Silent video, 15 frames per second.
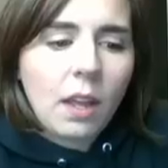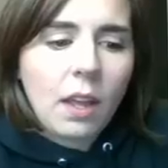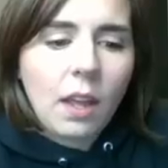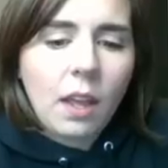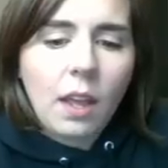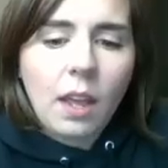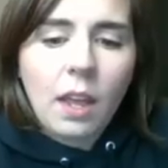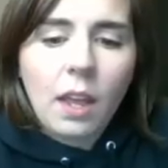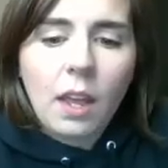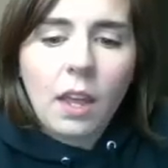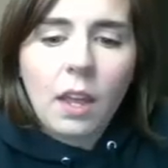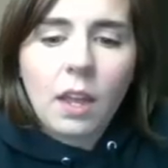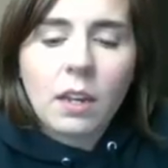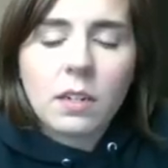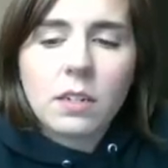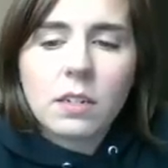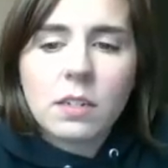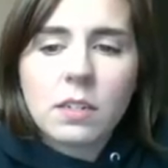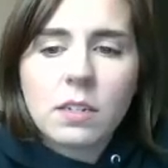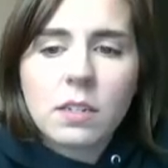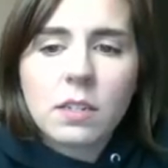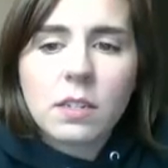
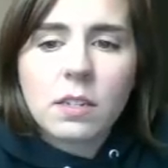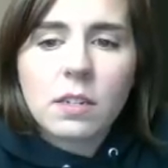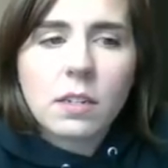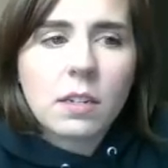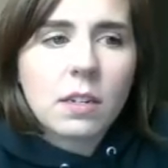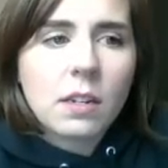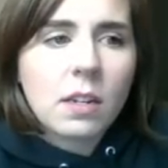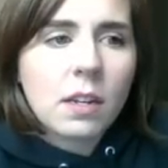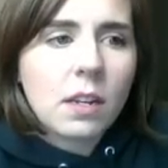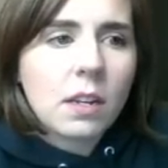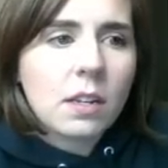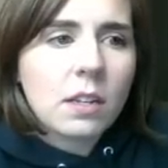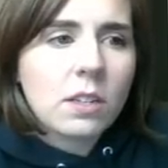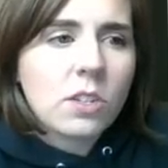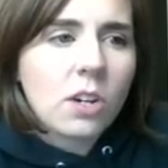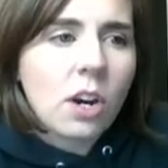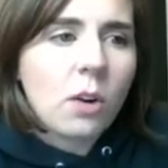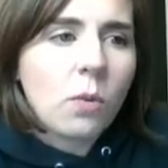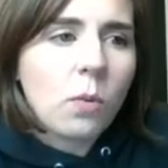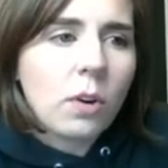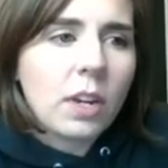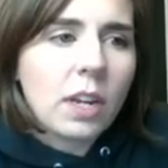and start
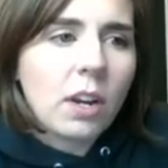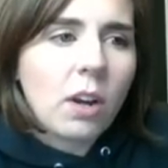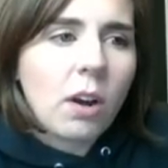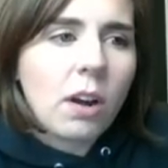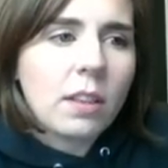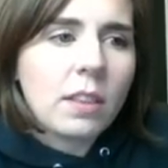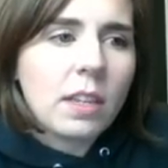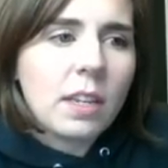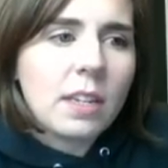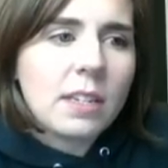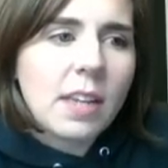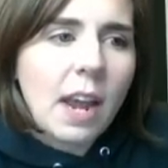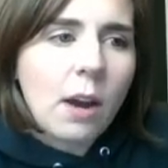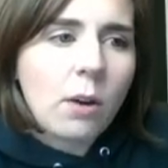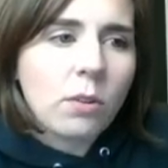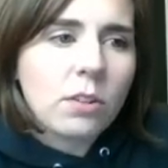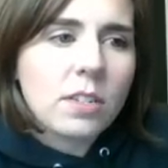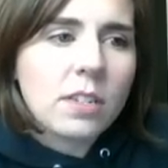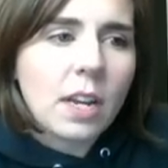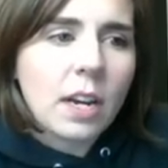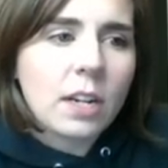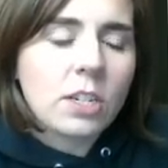working on these outer
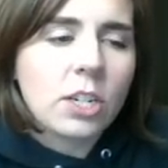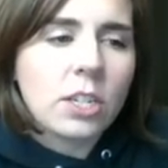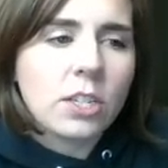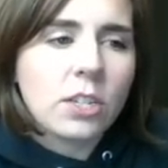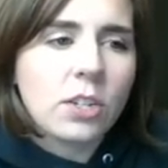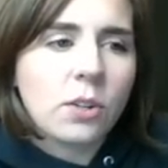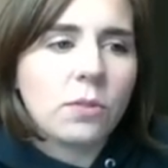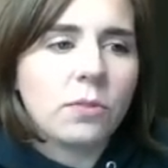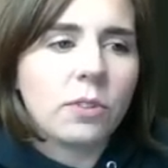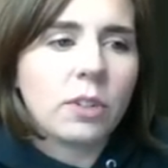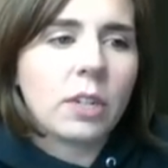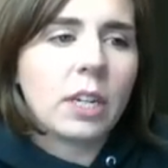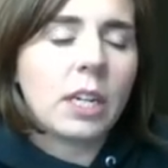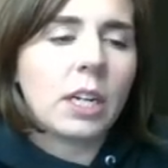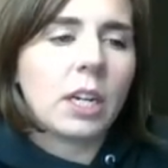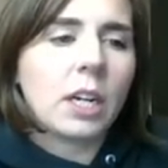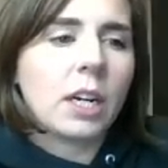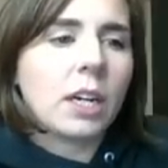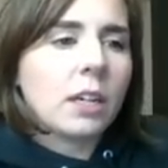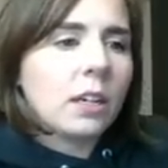sections over here.